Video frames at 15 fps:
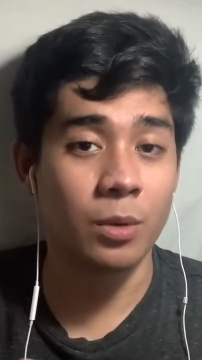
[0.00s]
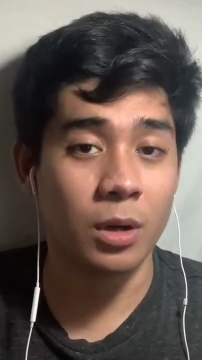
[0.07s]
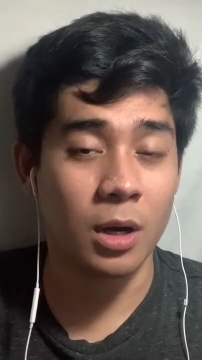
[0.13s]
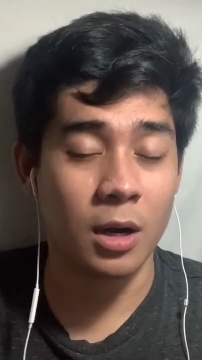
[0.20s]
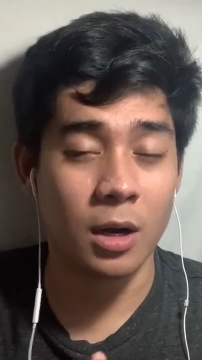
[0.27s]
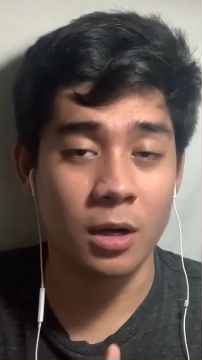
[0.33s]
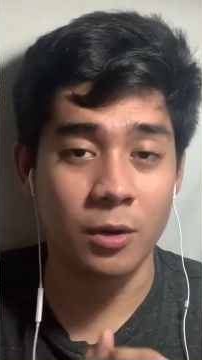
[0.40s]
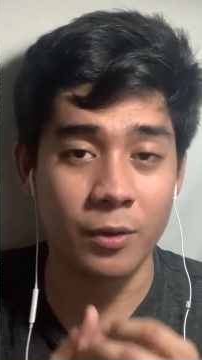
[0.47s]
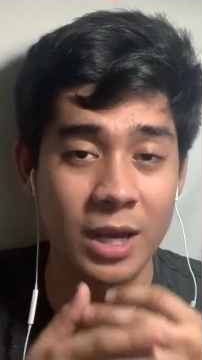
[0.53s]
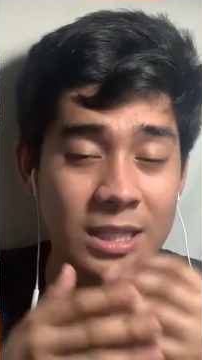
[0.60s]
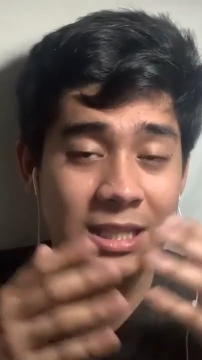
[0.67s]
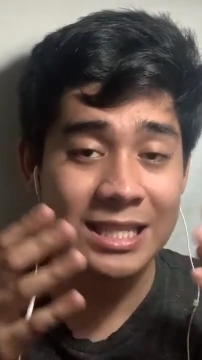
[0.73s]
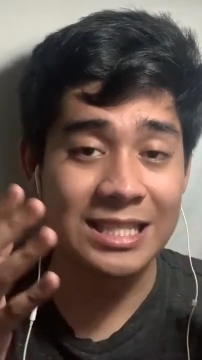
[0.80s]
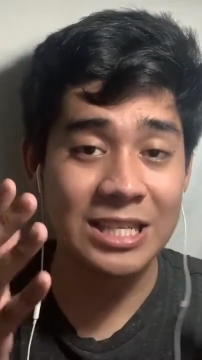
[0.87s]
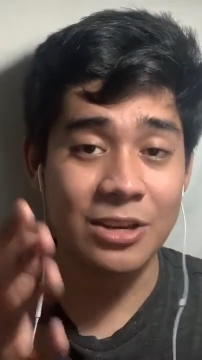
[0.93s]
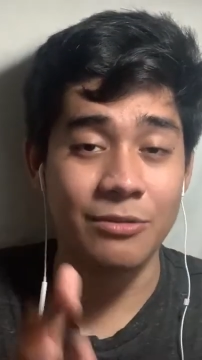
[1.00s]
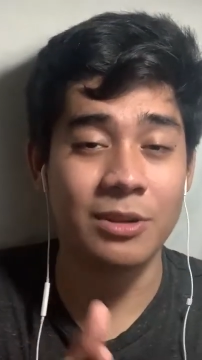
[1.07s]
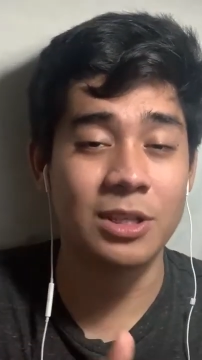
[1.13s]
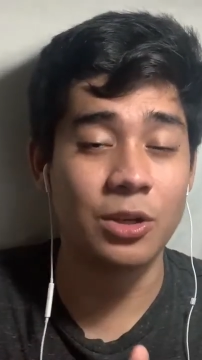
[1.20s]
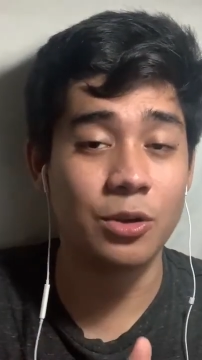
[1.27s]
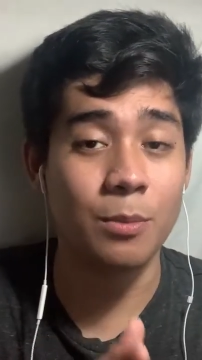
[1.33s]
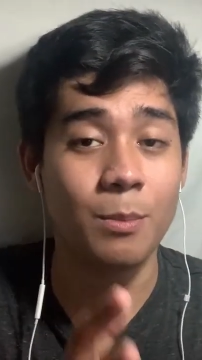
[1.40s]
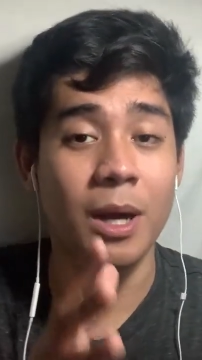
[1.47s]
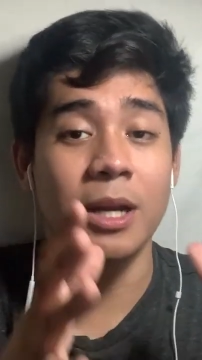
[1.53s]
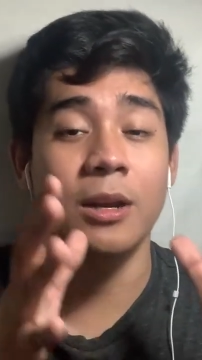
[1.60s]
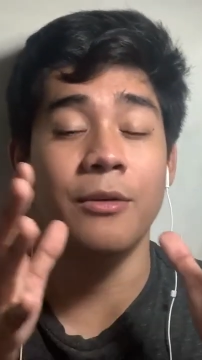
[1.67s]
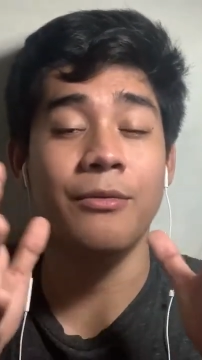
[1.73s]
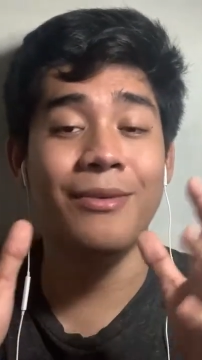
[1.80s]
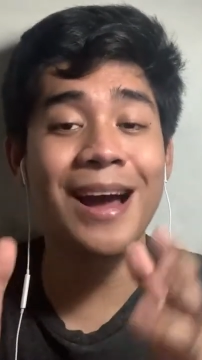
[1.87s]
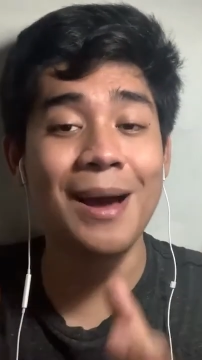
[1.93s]
uh, grace is given to you by
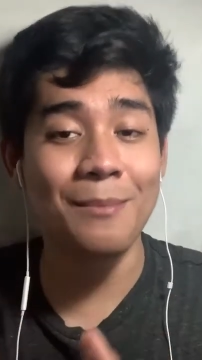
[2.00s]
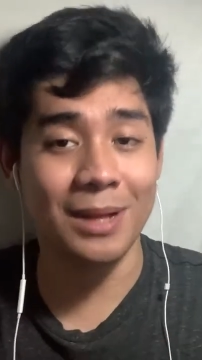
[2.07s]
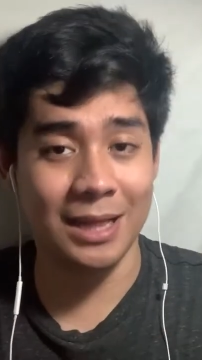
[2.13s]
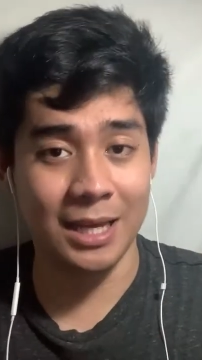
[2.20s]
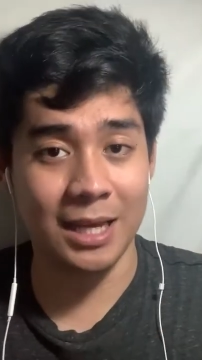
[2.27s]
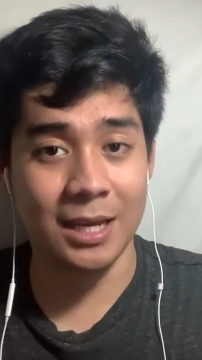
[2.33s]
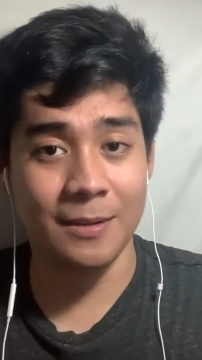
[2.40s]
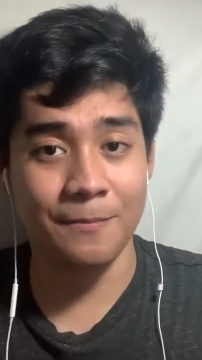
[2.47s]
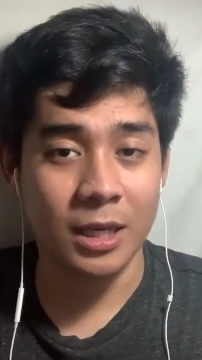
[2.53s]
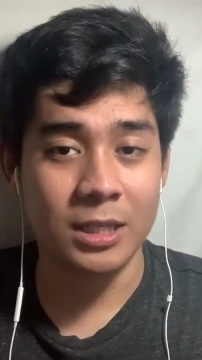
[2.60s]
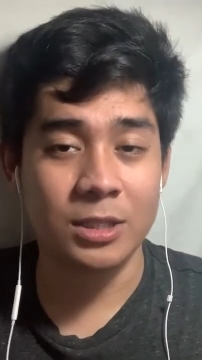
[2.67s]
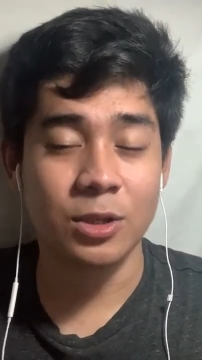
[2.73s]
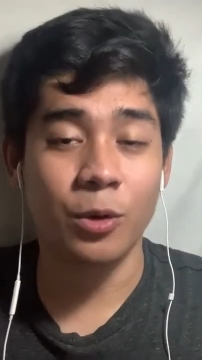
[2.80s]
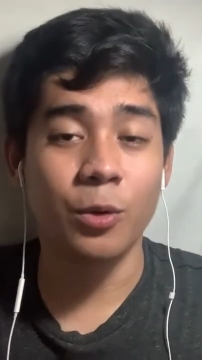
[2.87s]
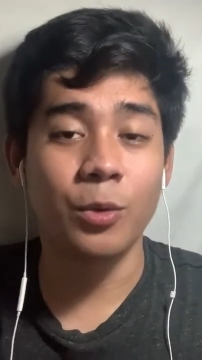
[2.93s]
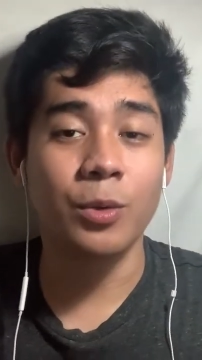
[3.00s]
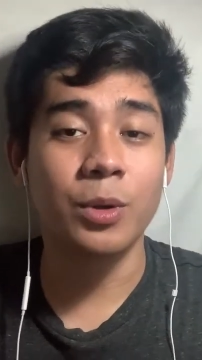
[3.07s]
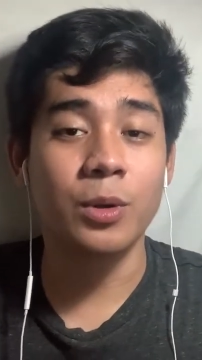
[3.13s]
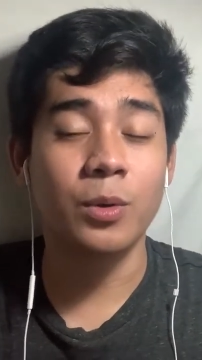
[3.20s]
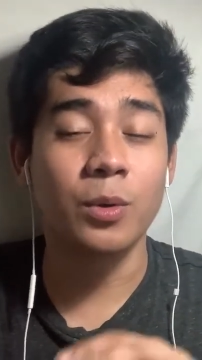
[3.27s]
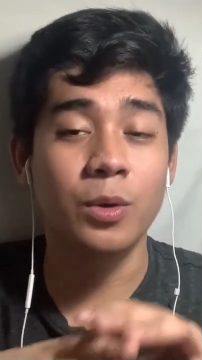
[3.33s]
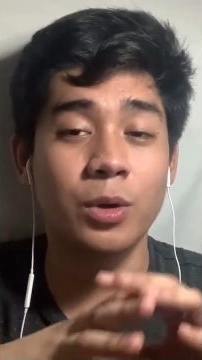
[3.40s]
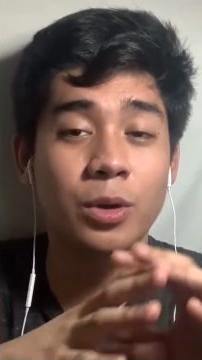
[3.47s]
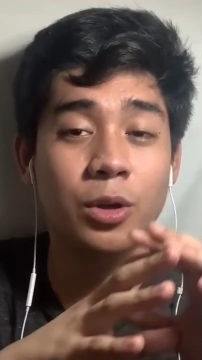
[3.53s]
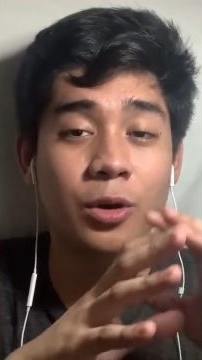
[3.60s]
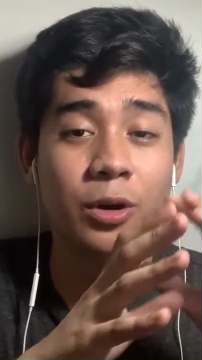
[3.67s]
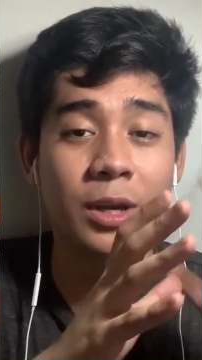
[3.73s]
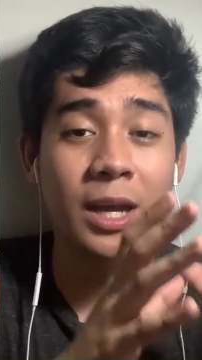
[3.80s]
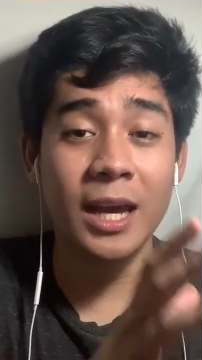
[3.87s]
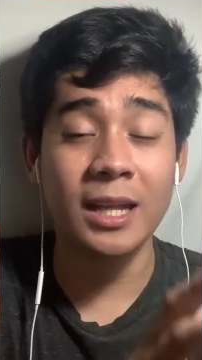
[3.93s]
the family okay so
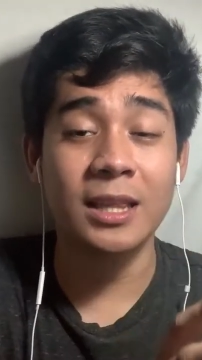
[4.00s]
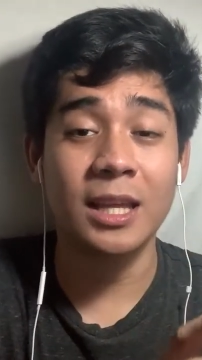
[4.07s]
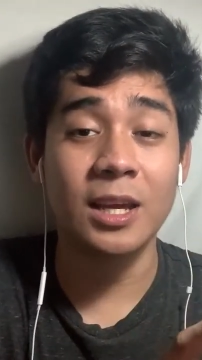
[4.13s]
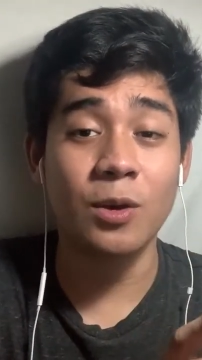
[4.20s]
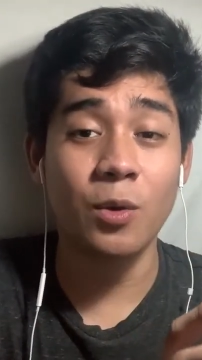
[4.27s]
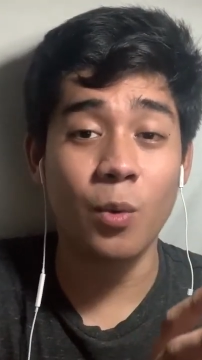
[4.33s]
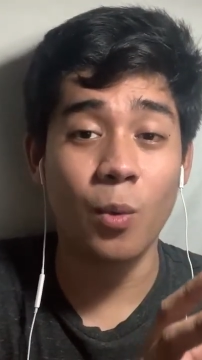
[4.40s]
you're getting